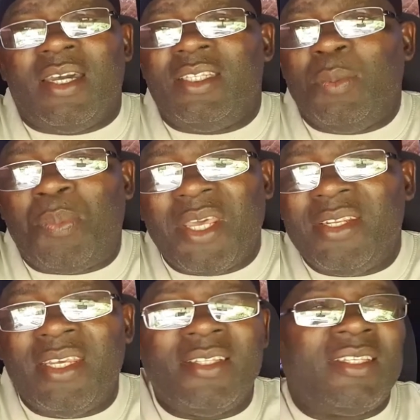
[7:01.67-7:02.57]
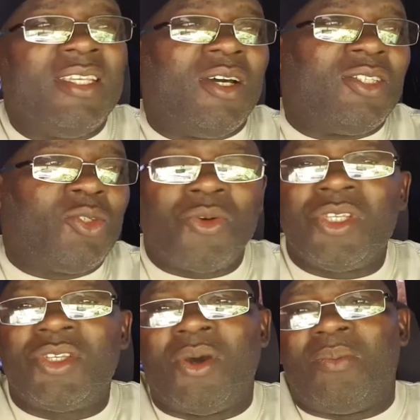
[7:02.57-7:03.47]
dependency on
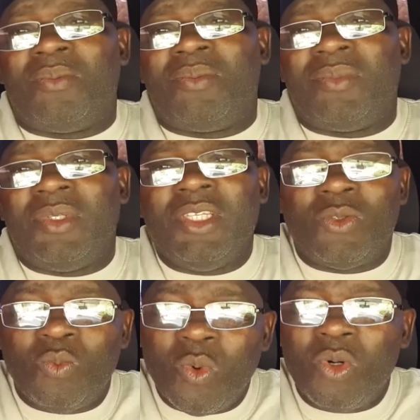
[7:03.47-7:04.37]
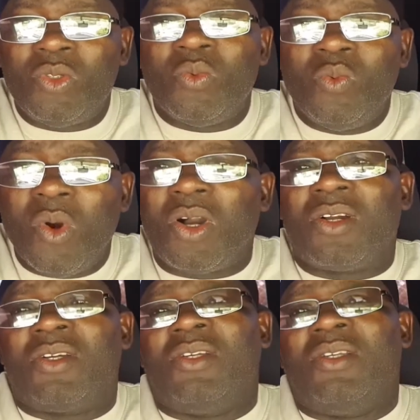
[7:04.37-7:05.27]
tourism, it won't work.
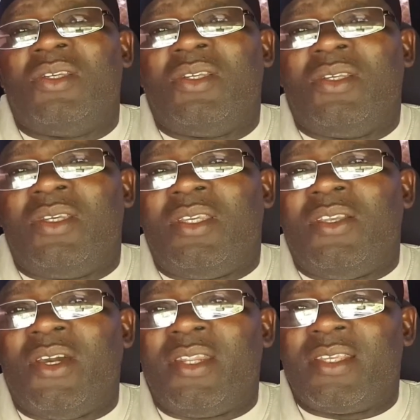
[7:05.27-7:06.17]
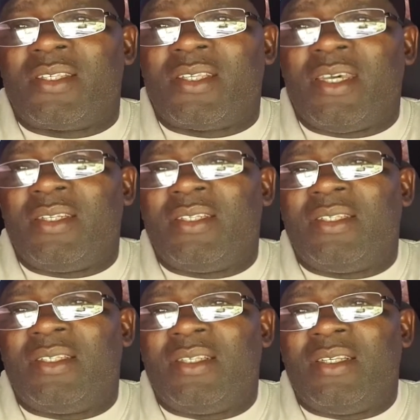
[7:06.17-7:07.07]
You understand?
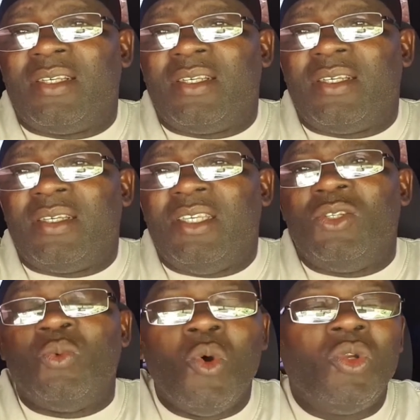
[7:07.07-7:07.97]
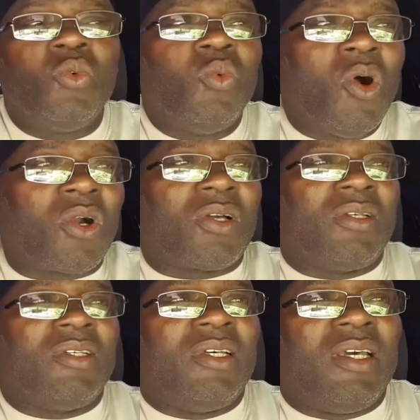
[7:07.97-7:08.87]
It won't work
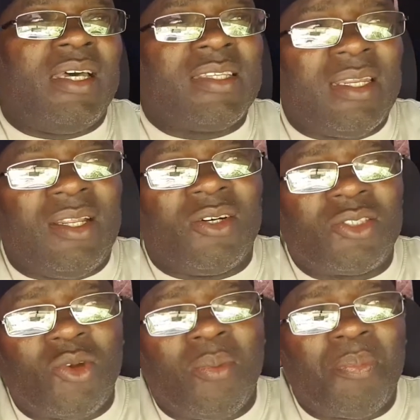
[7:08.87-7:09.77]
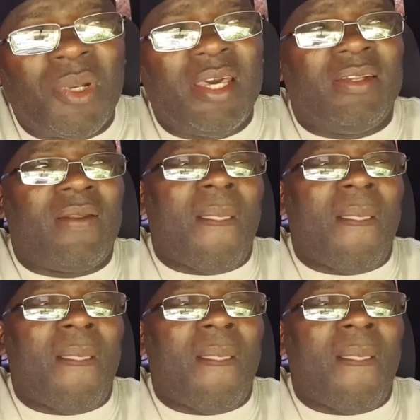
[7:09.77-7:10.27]
as a long-term plan.